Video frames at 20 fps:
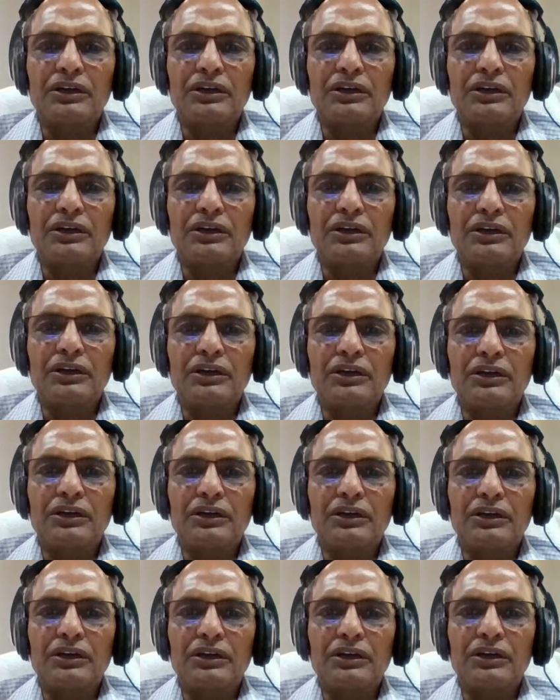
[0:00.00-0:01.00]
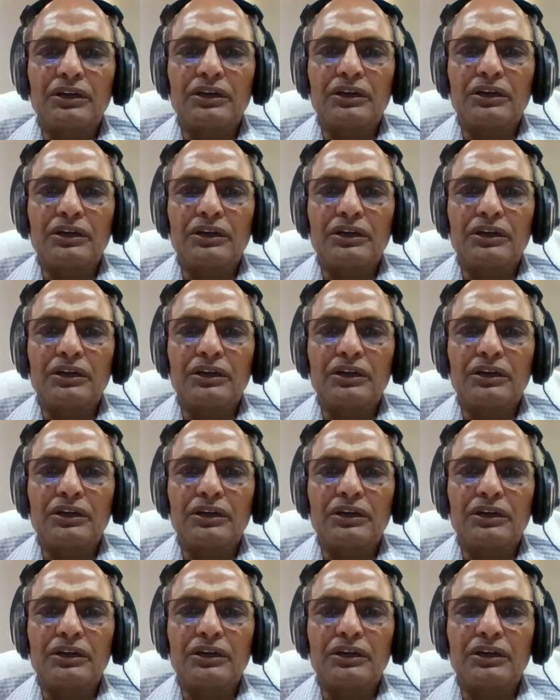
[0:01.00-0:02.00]
affect your
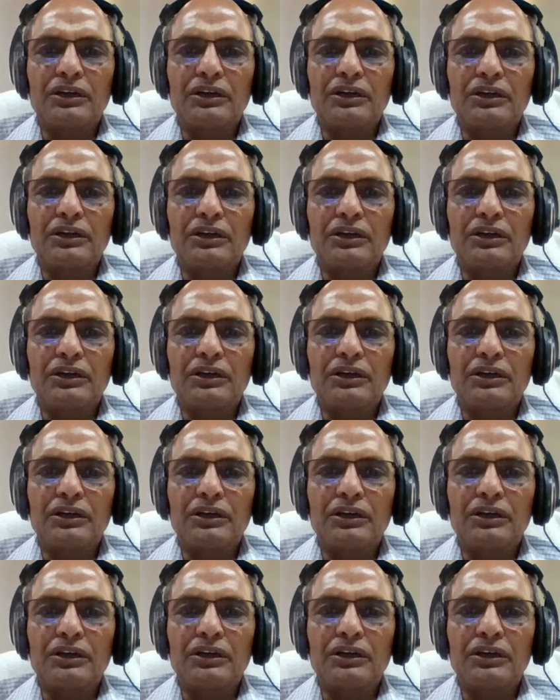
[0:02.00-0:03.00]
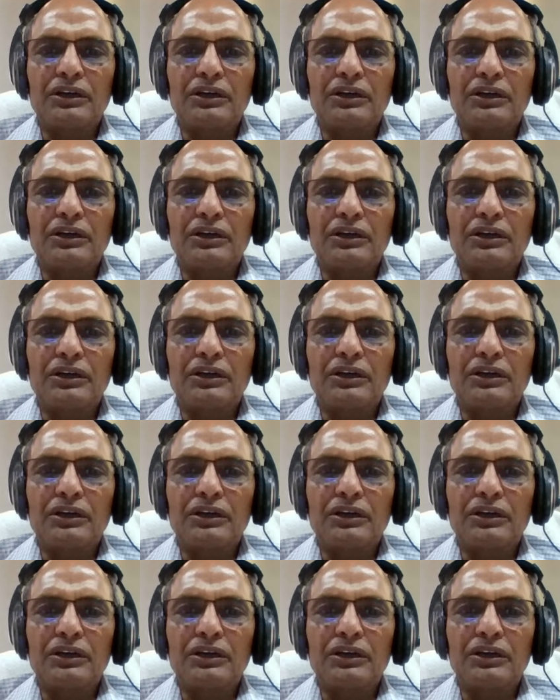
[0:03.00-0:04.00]
psychomotor, that is ability to
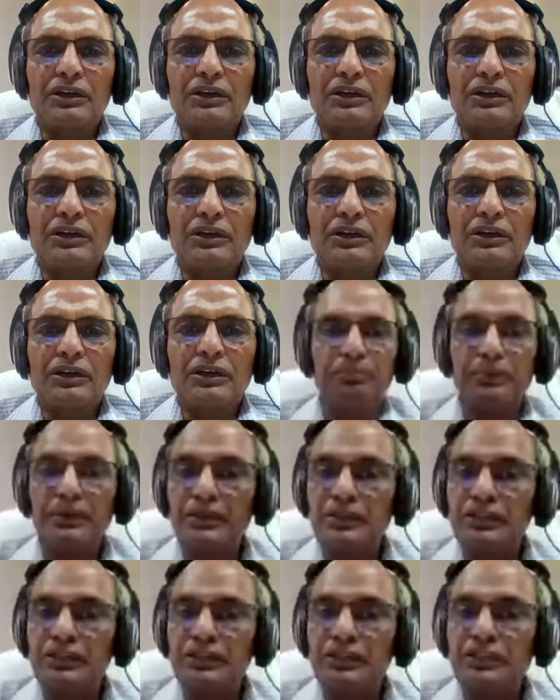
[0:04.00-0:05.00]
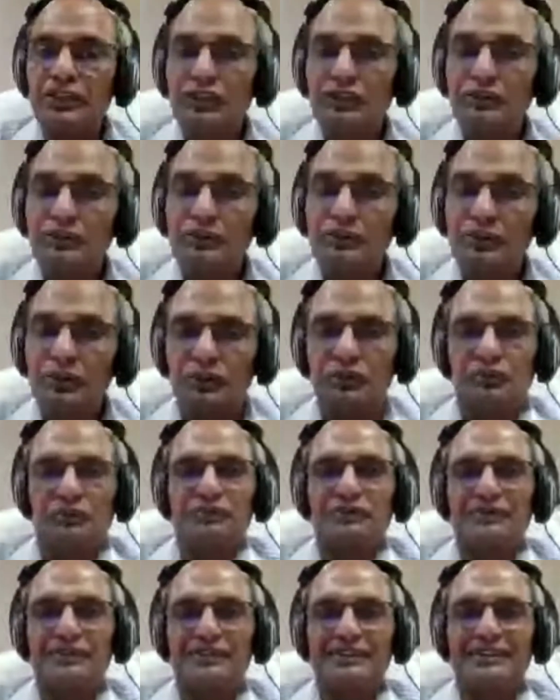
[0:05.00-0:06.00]
do. Ability to do.
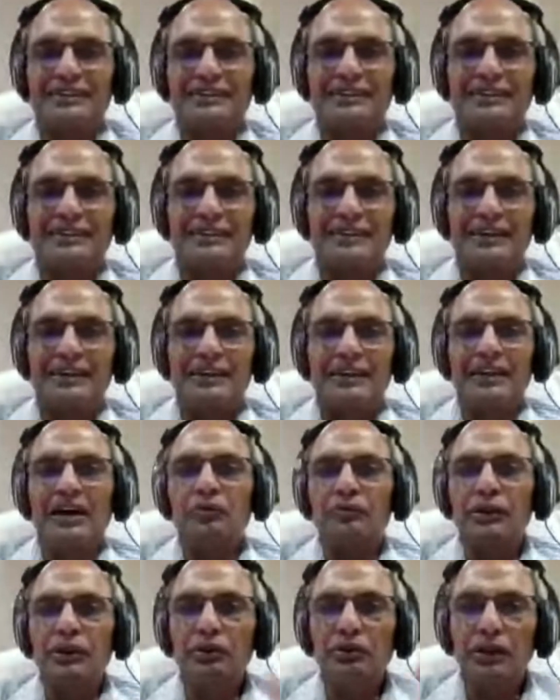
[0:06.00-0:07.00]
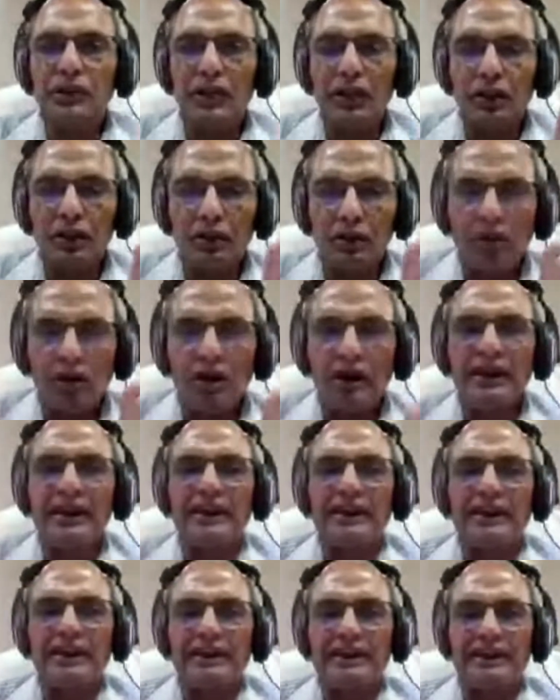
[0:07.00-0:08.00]
Now, when you are a
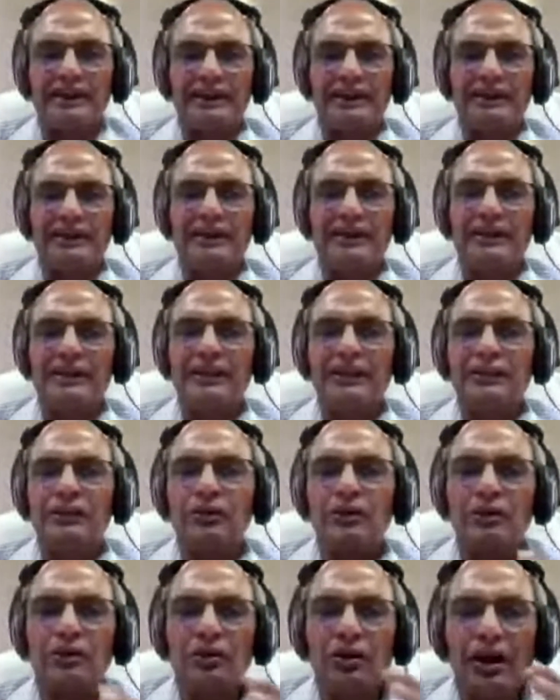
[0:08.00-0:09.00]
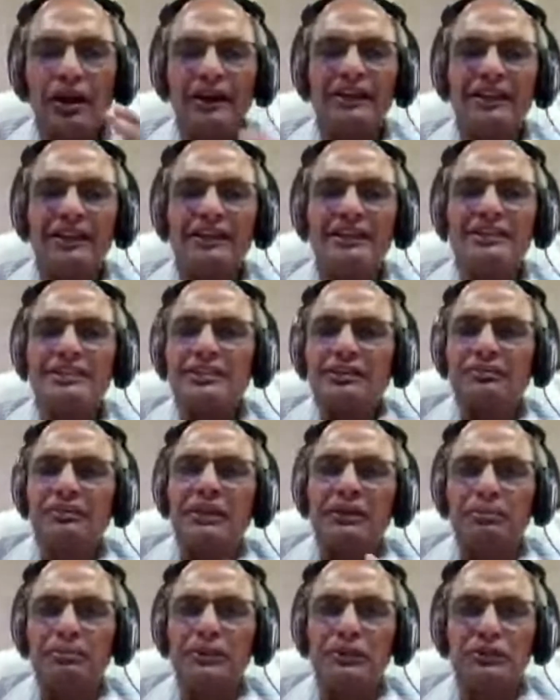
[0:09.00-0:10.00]
lawyer, your content is
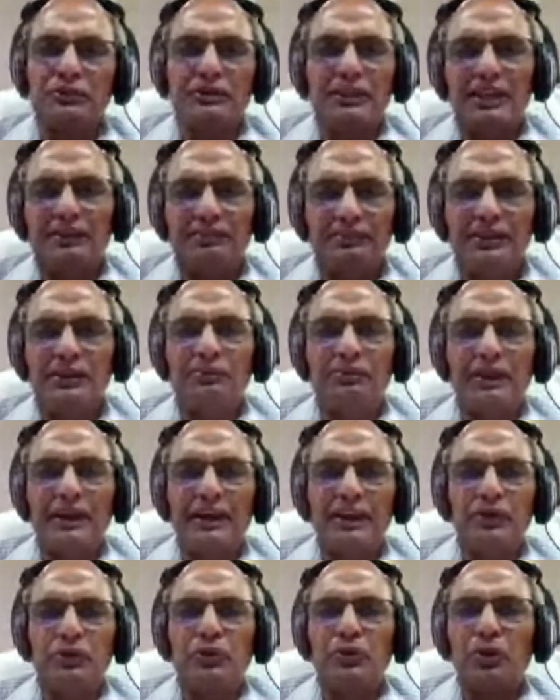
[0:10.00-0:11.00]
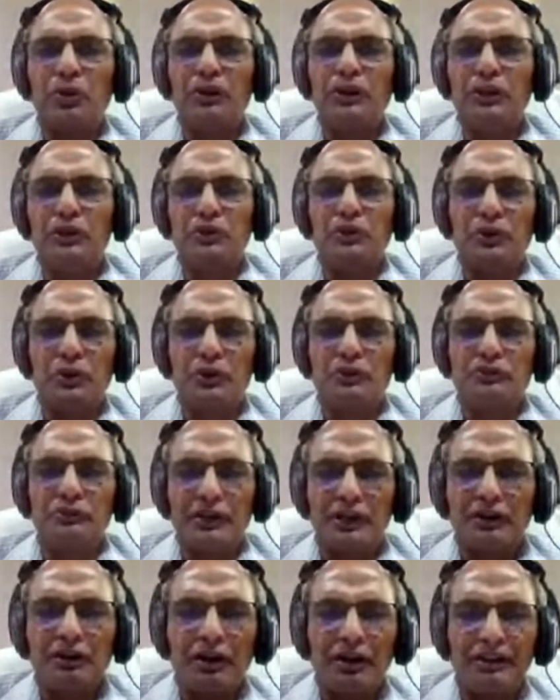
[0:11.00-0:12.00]
available today everywhere. You don't need to go
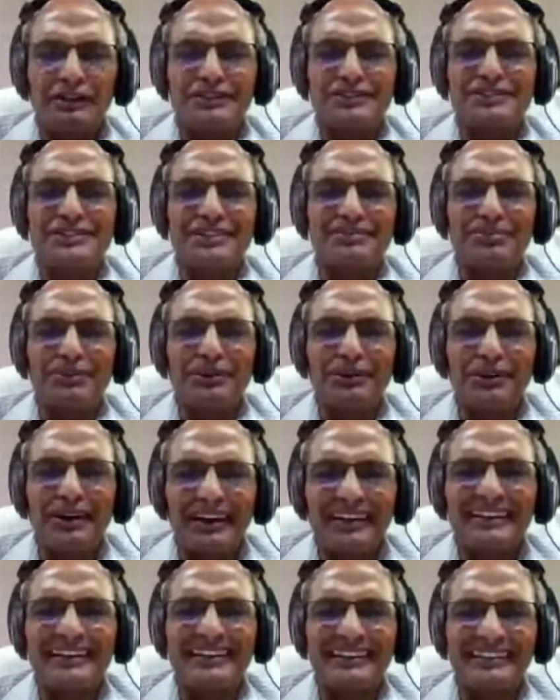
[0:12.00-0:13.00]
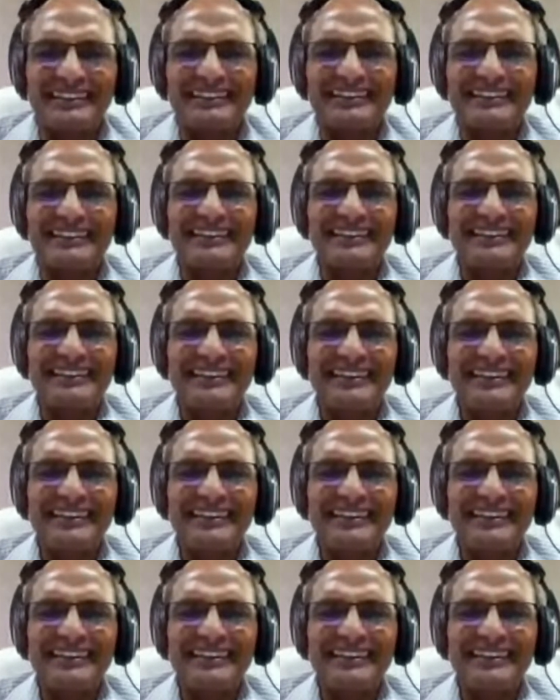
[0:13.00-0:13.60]
to a college for content.